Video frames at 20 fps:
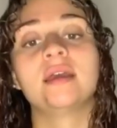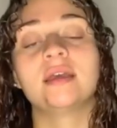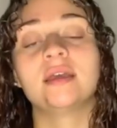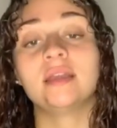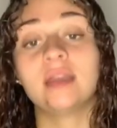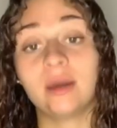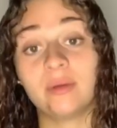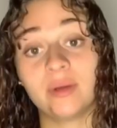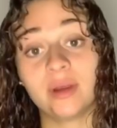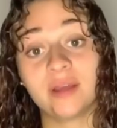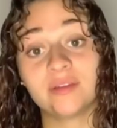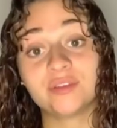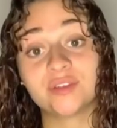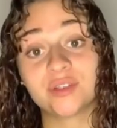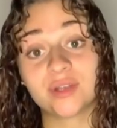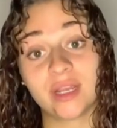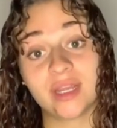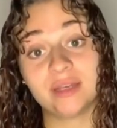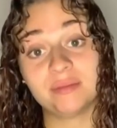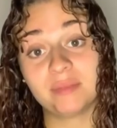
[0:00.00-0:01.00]
Now when I've
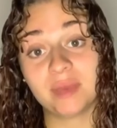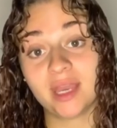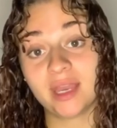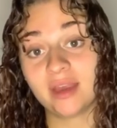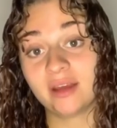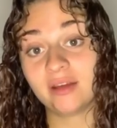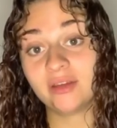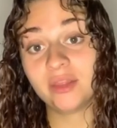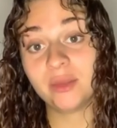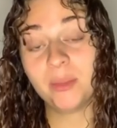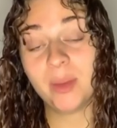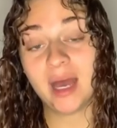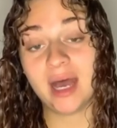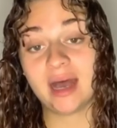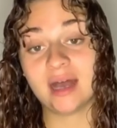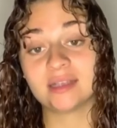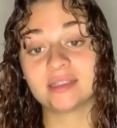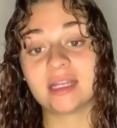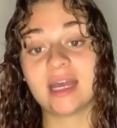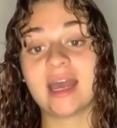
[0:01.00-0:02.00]
straightened my hair in the
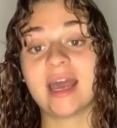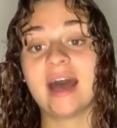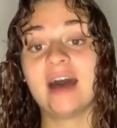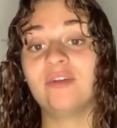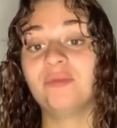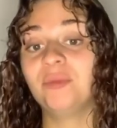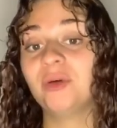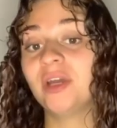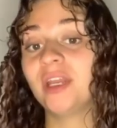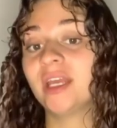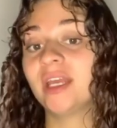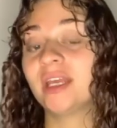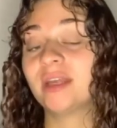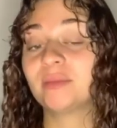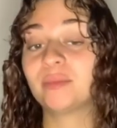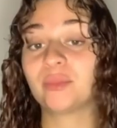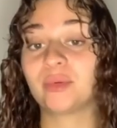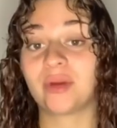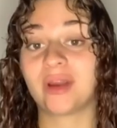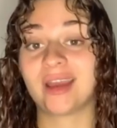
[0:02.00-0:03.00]
past, I have put it
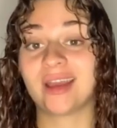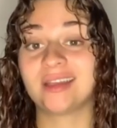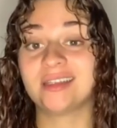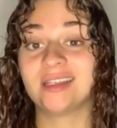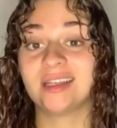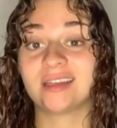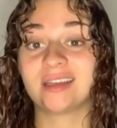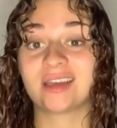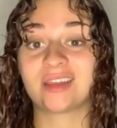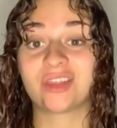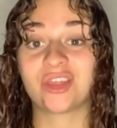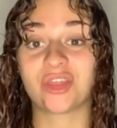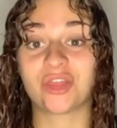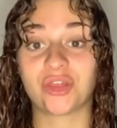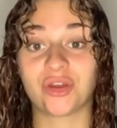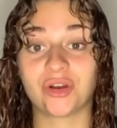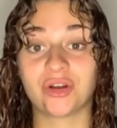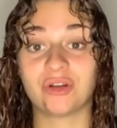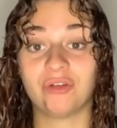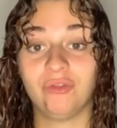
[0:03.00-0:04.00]
in braids on like the
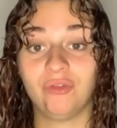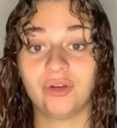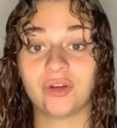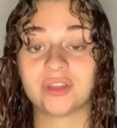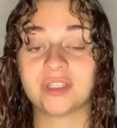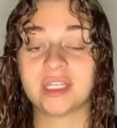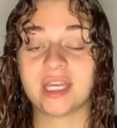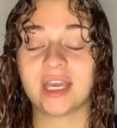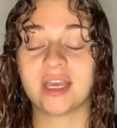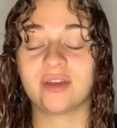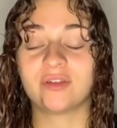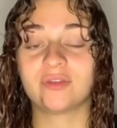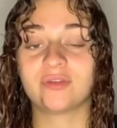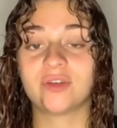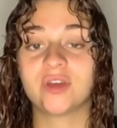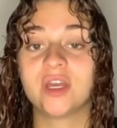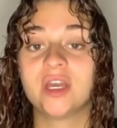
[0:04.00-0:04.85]
3rd or 4th day of